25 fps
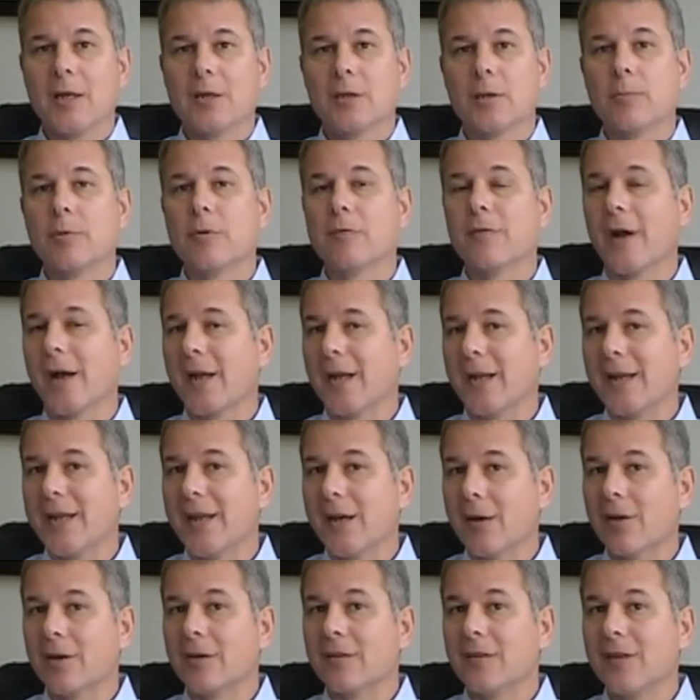to provide a
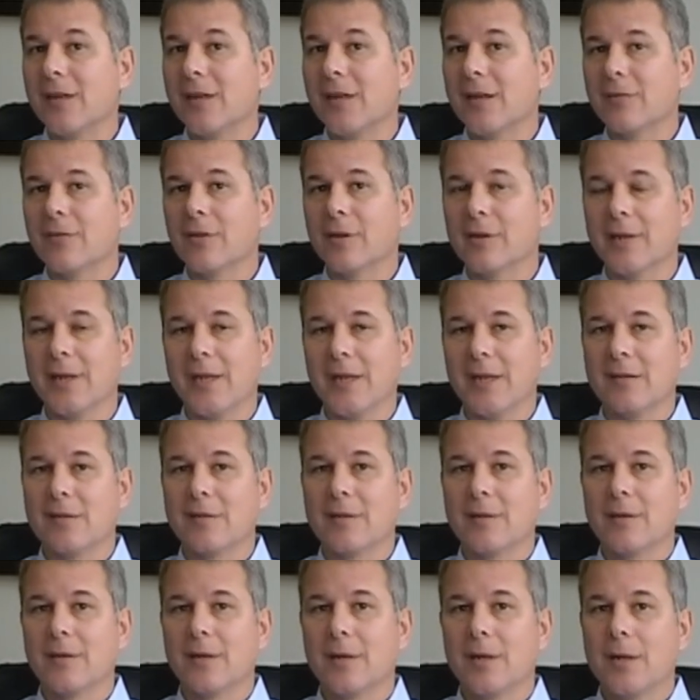guarantee of the
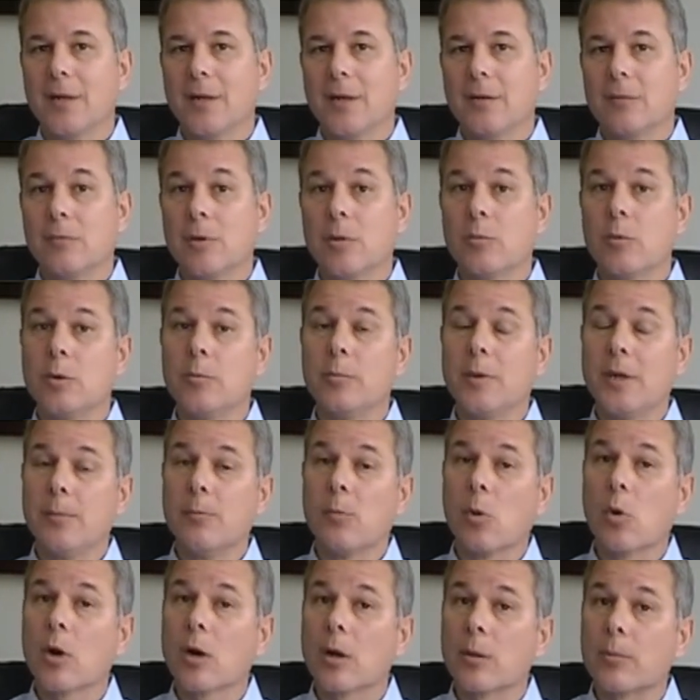lease. What would be
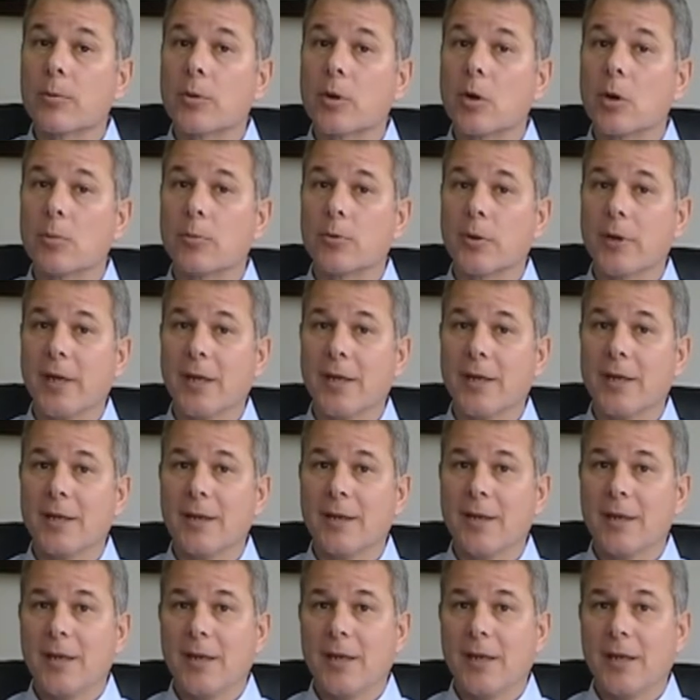more appropriate
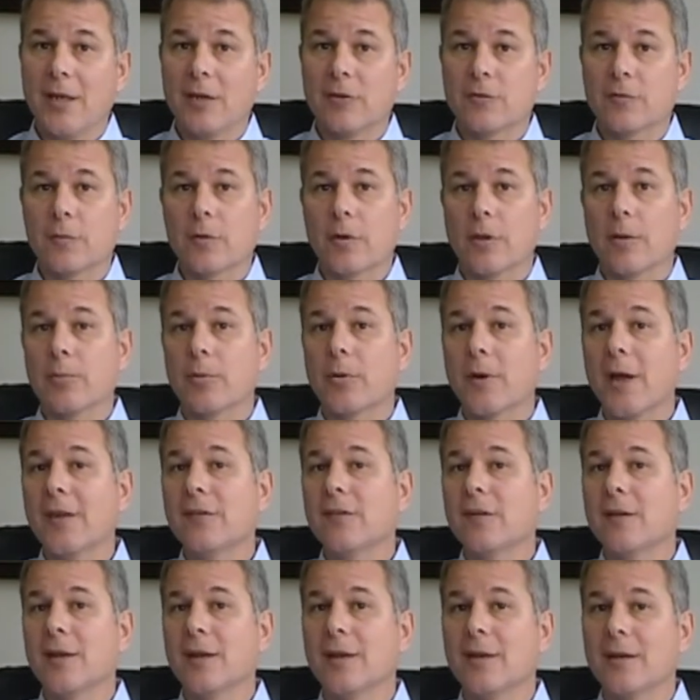is for the
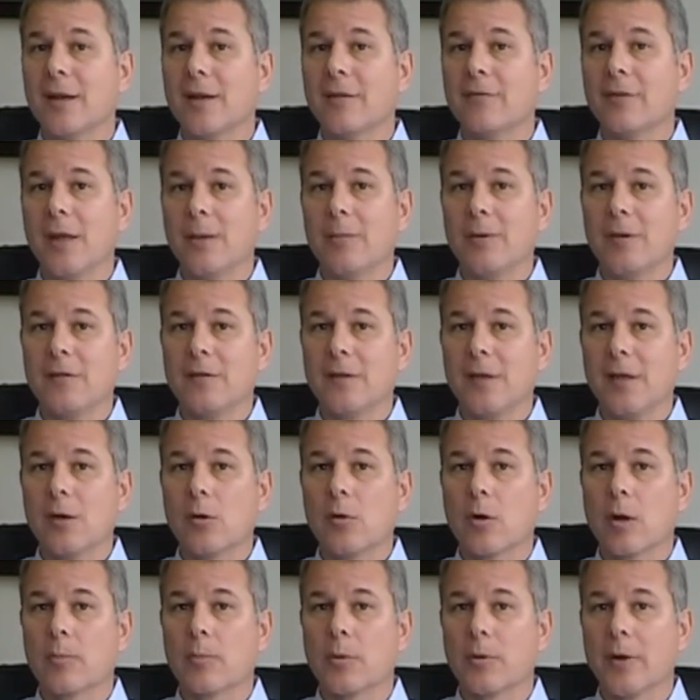president of ABC
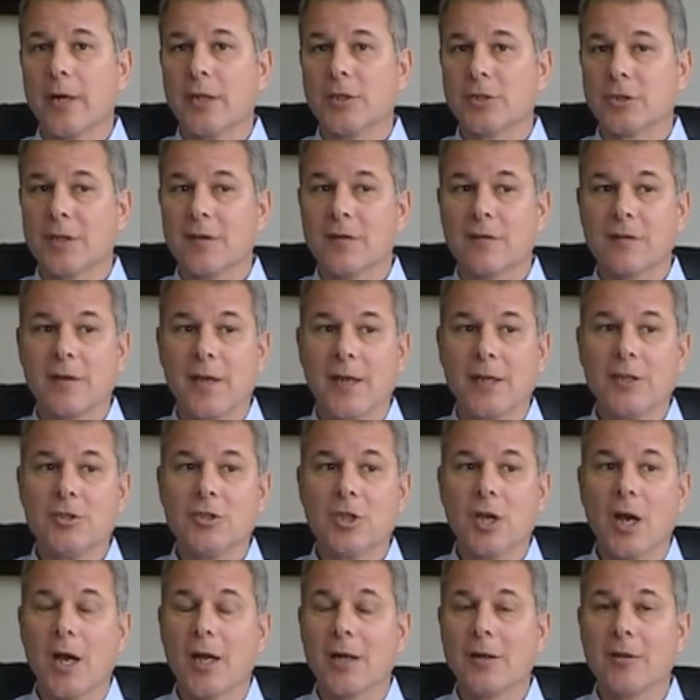Corporation, say
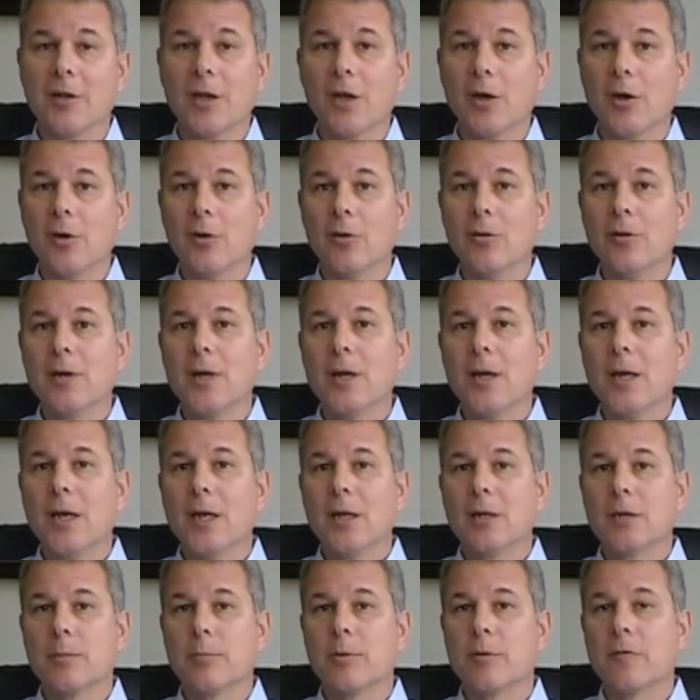John Doe,
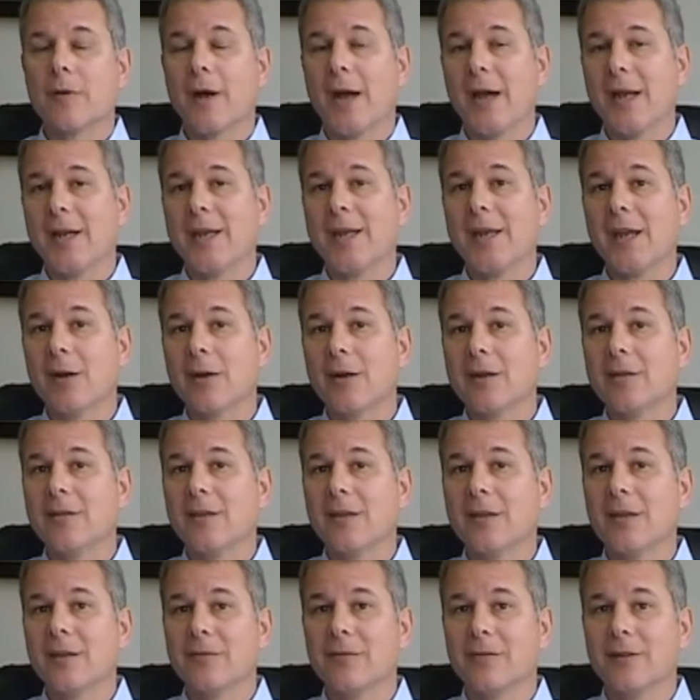to provide a
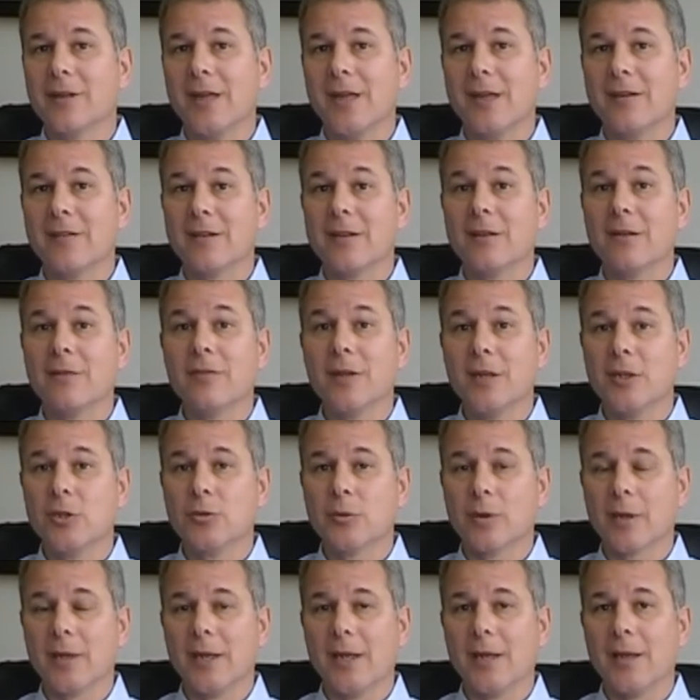guarantee of lease
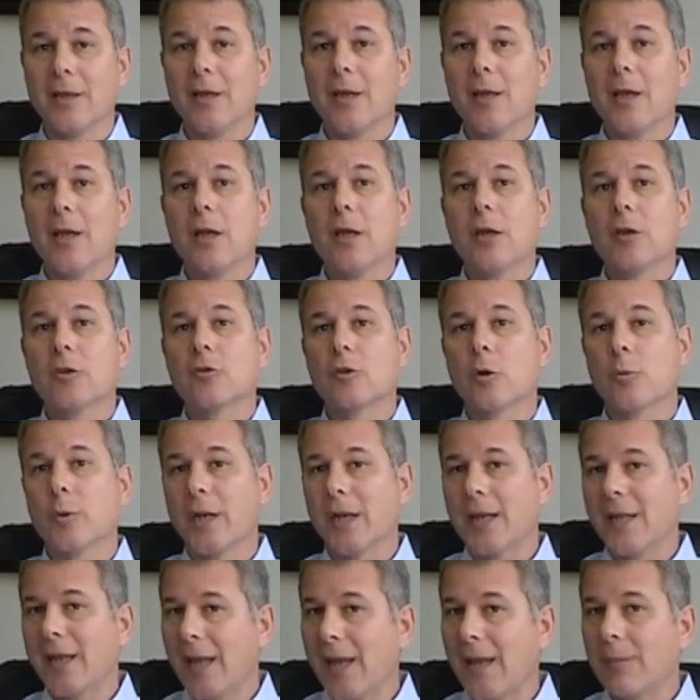individually. So when
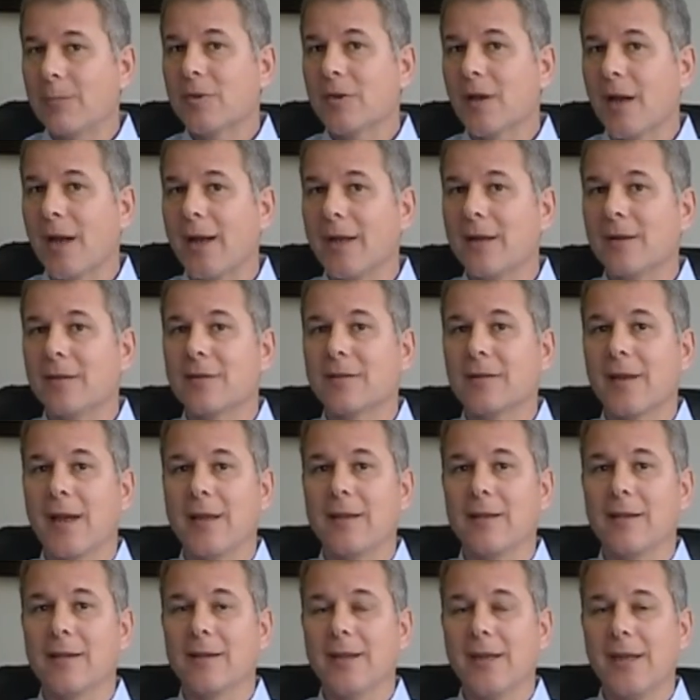it came time to
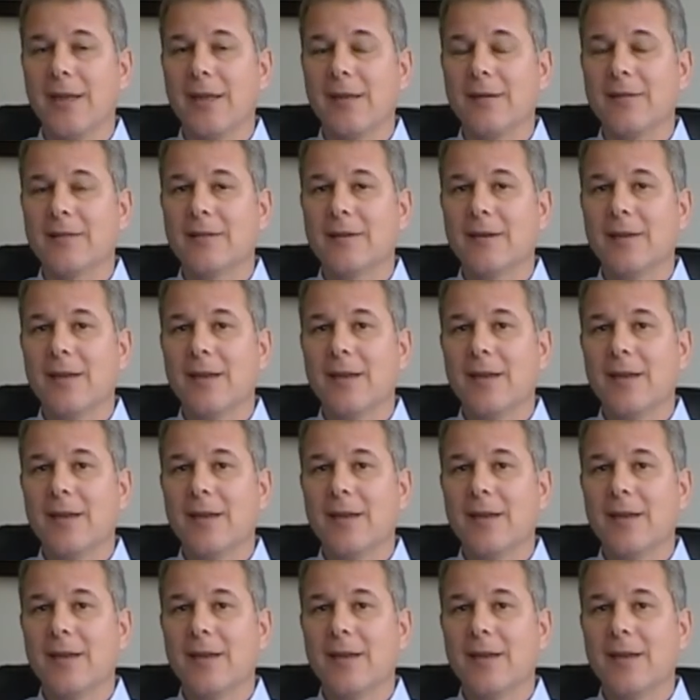sign the lease,